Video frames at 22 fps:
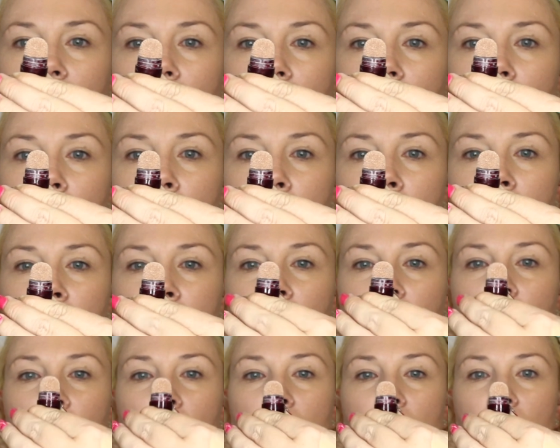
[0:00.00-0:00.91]
it up
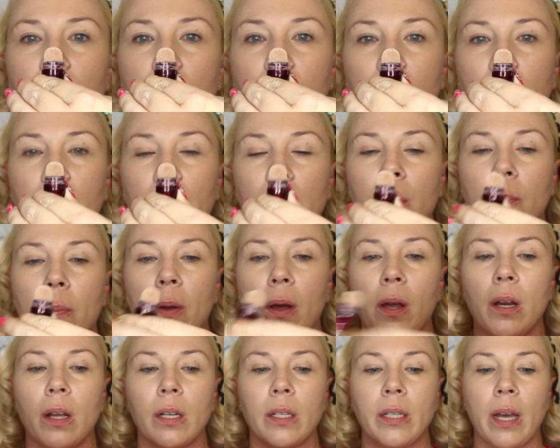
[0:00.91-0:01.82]
to get the
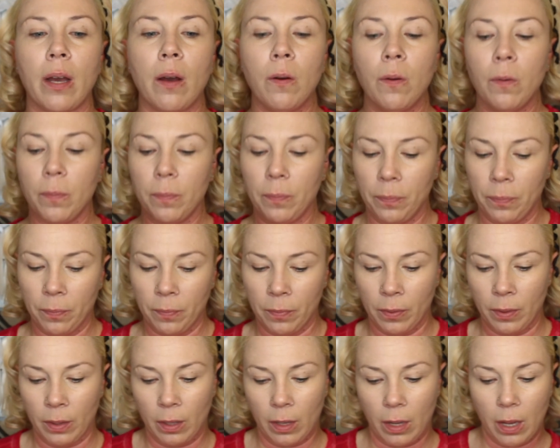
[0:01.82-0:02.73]
product out.
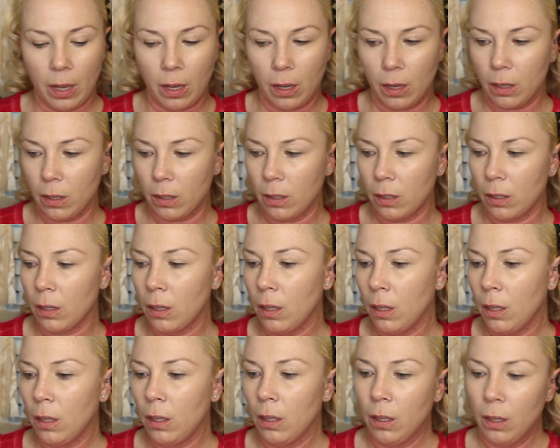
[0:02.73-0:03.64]
And
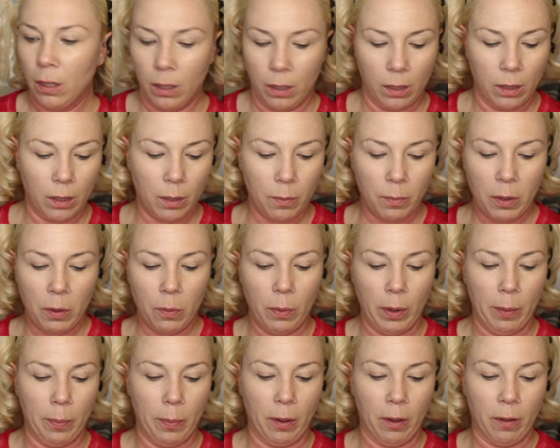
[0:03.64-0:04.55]
let me
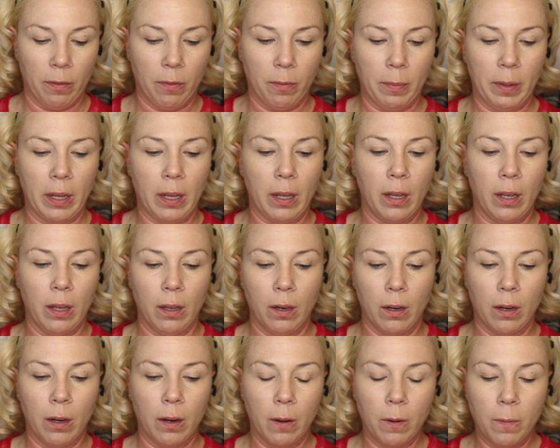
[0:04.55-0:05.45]
wipe off my
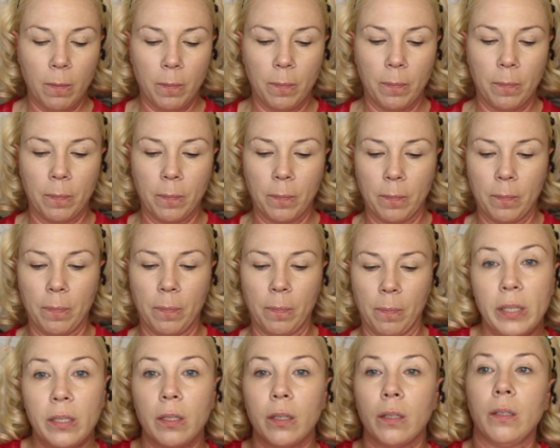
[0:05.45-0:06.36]
hand now.
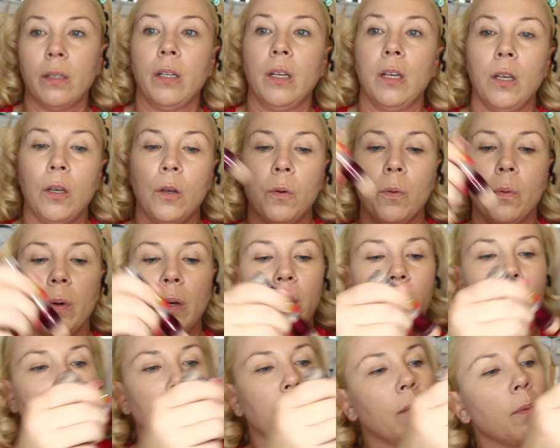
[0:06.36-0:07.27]
Basically, you
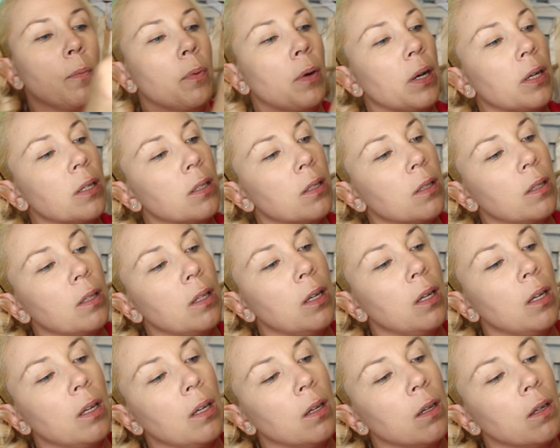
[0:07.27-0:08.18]
would press
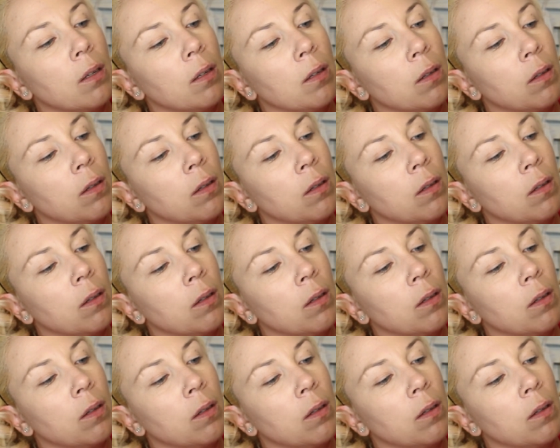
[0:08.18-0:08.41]
the